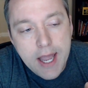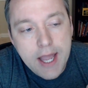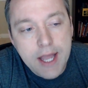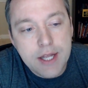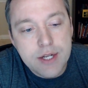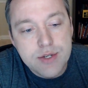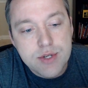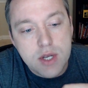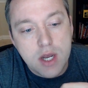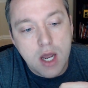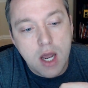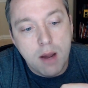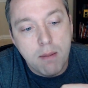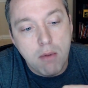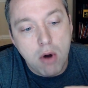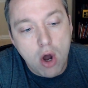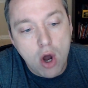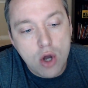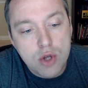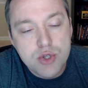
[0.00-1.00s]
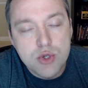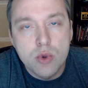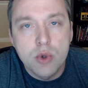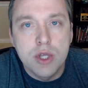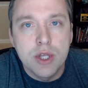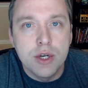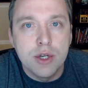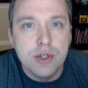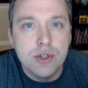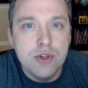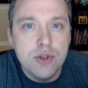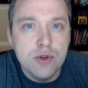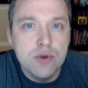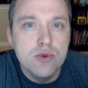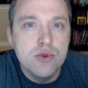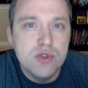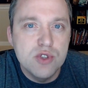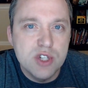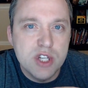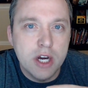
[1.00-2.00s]
And I'm also going to
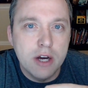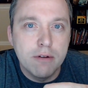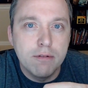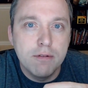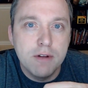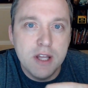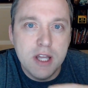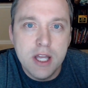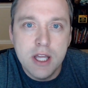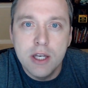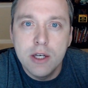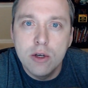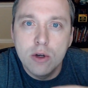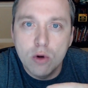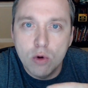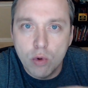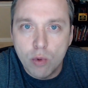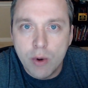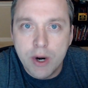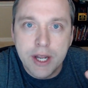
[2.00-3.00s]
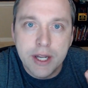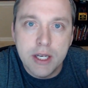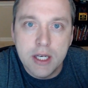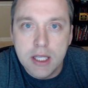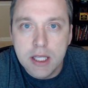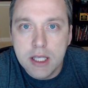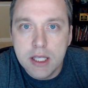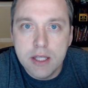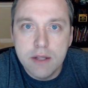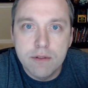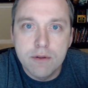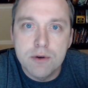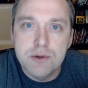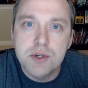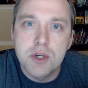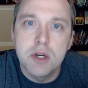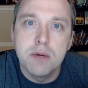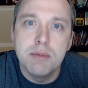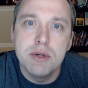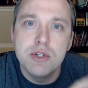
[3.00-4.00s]
do stuff incorrectly.
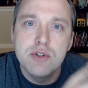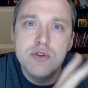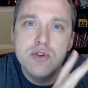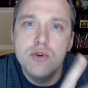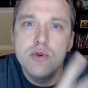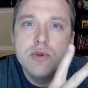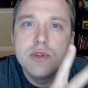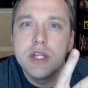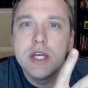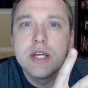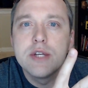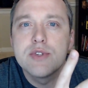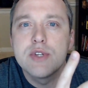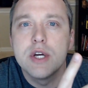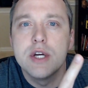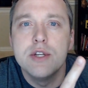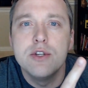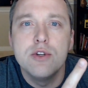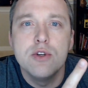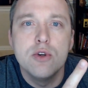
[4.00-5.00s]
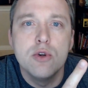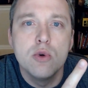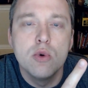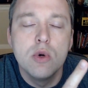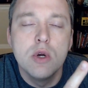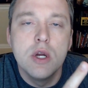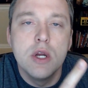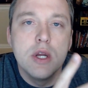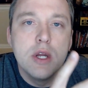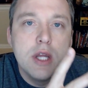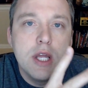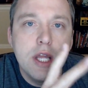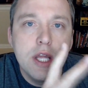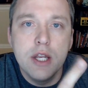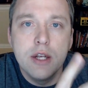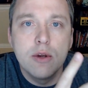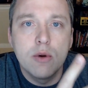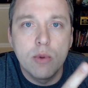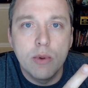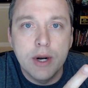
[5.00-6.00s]
There's going to be two things I do
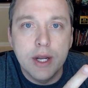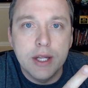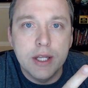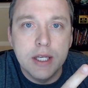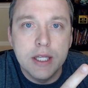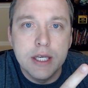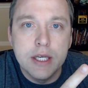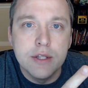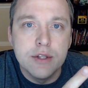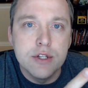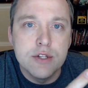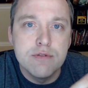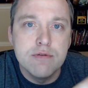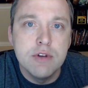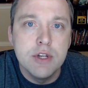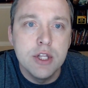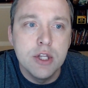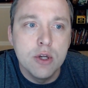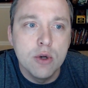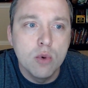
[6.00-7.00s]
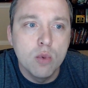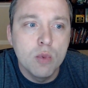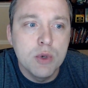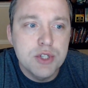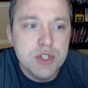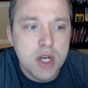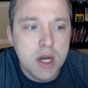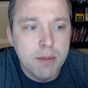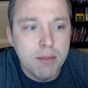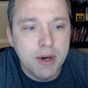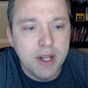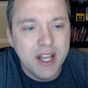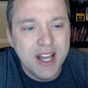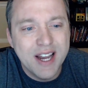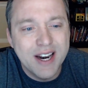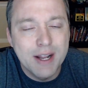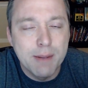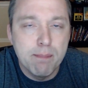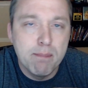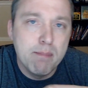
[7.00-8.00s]
incorrectly in this video, which I'm going to
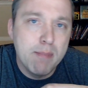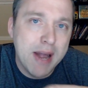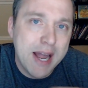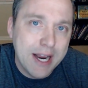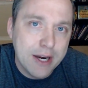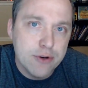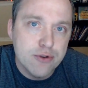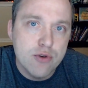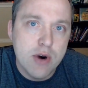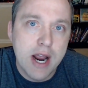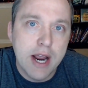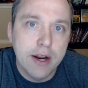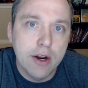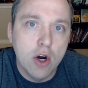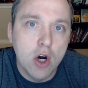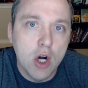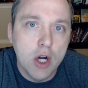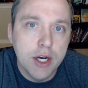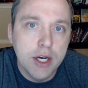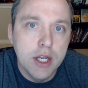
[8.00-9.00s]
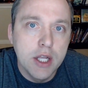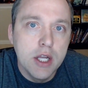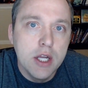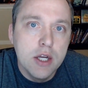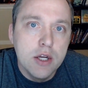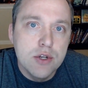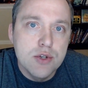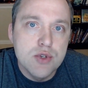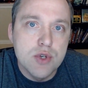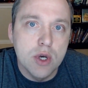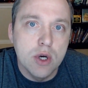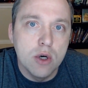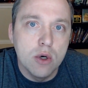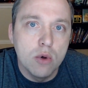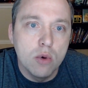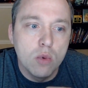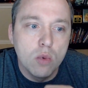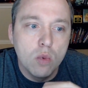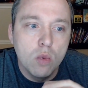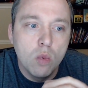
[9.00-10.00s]
kind of backtrack on.
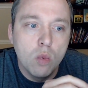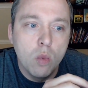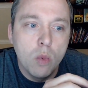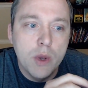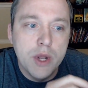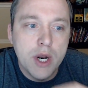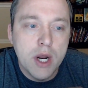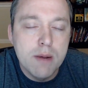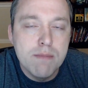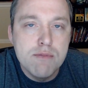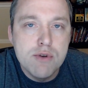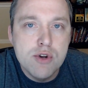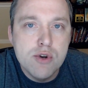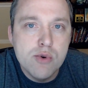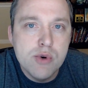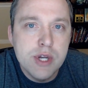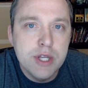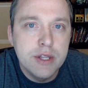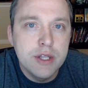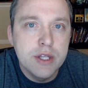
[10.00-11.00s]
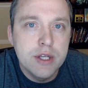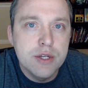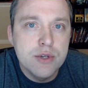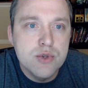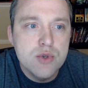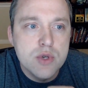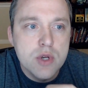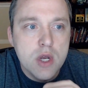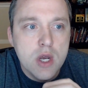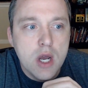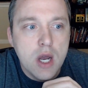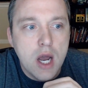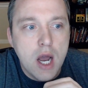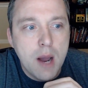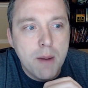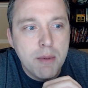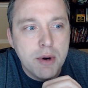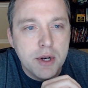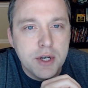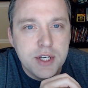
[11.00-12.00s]
So when I'm doing this,
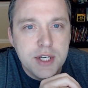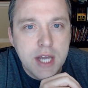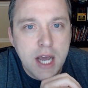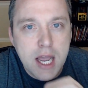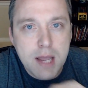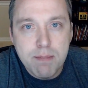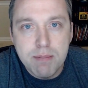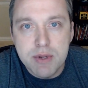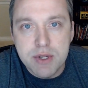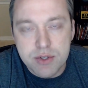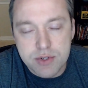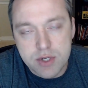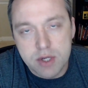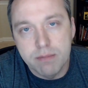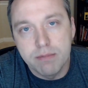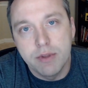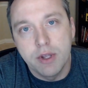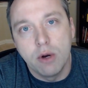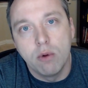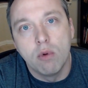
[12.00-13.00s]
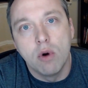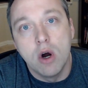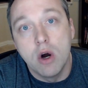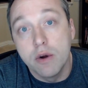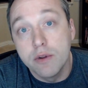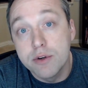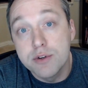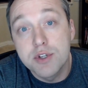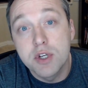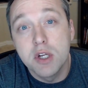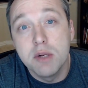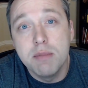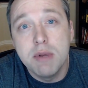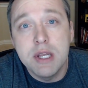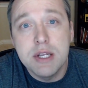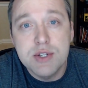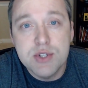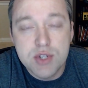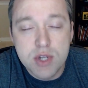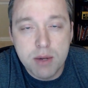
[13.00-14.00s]
I'm going to type in something wrong. There's going to
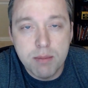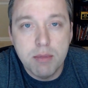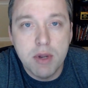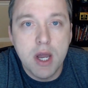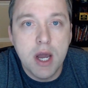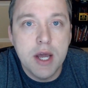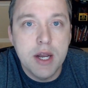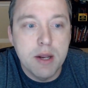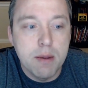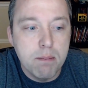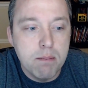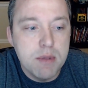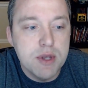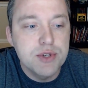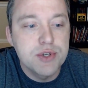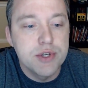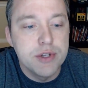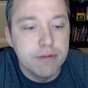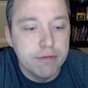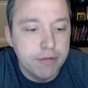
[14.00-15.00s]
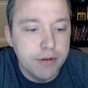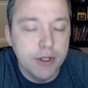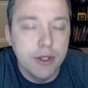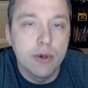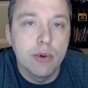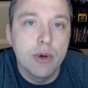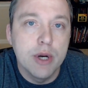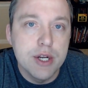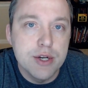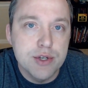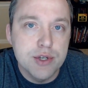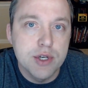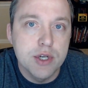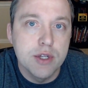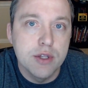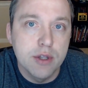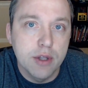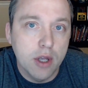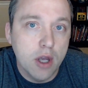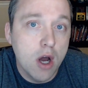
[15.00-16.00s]
be some kind of misconfiguration
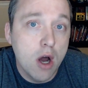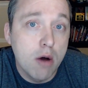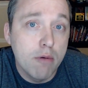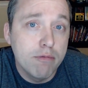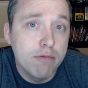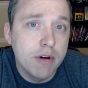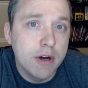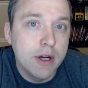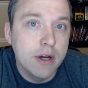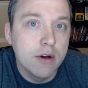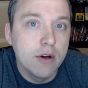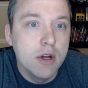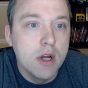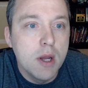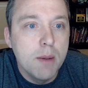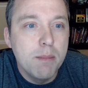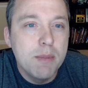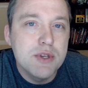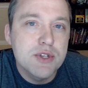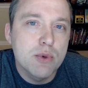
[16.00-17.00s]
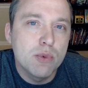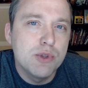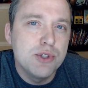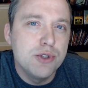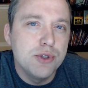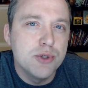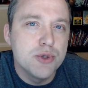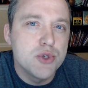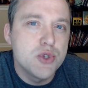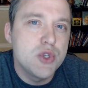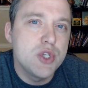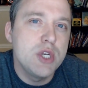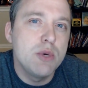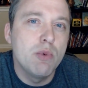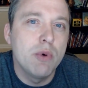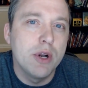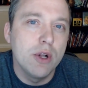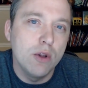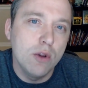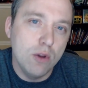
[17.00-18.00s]
in the conf file because I want you to
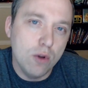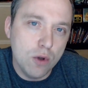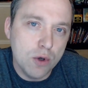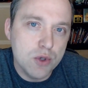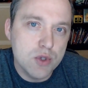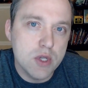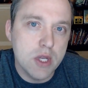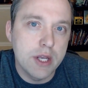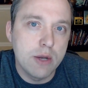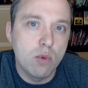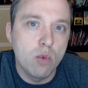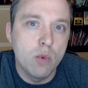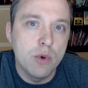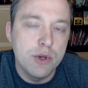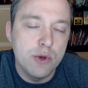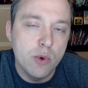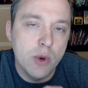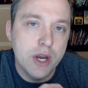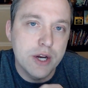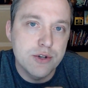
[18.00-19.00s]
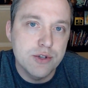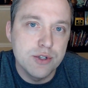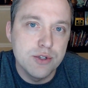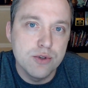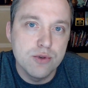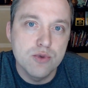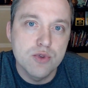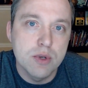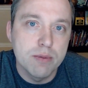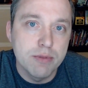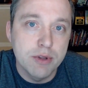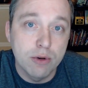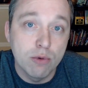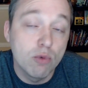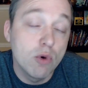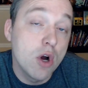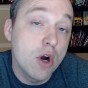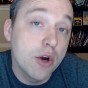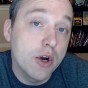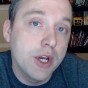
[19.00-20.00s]
see what it looks like when you actually do something
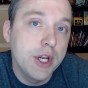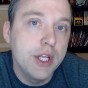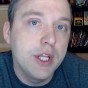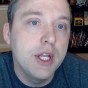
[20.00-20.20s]
wrong